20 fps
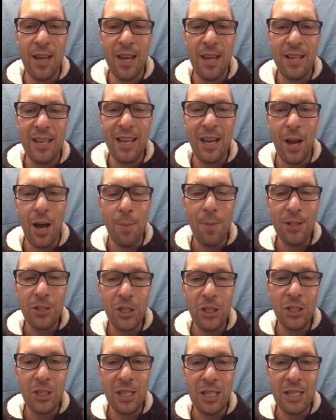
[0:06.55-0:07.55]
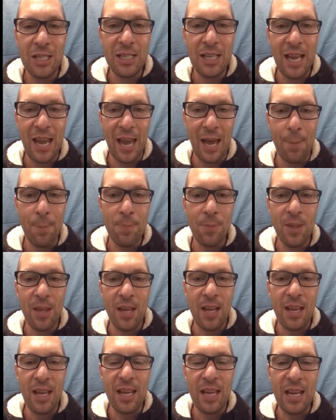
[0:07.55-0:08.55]
Now I'm actually sitting down
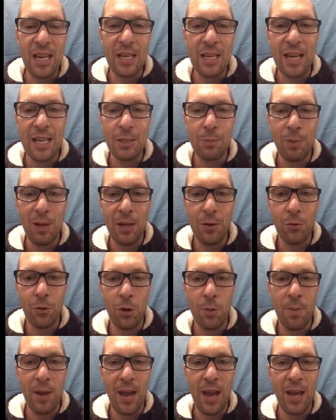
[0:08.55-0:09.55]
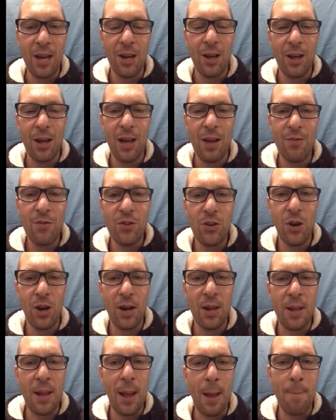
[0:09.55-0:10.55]
in our spare room and I've got
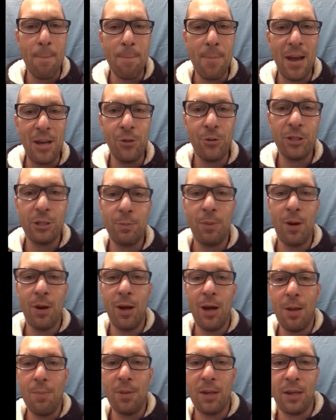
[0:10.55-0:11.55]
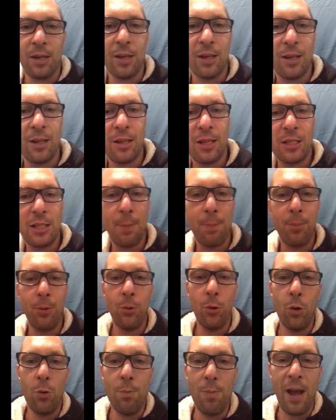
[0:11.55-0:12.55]
a mattress behind me. That's a
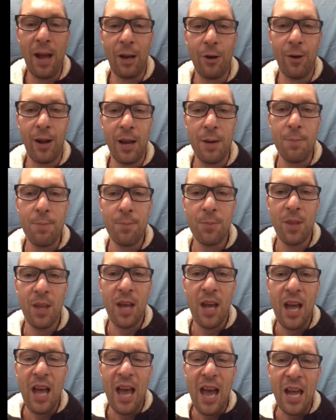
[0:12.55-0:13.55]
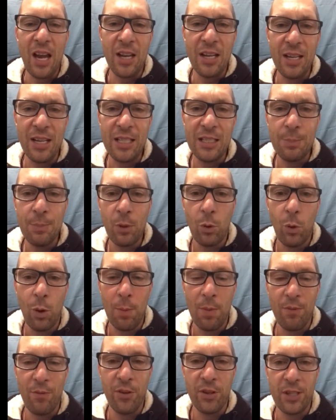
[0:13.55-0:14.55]
blue background and I need some
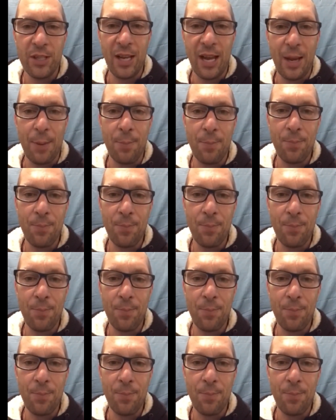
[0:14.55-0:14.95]
equipment for today.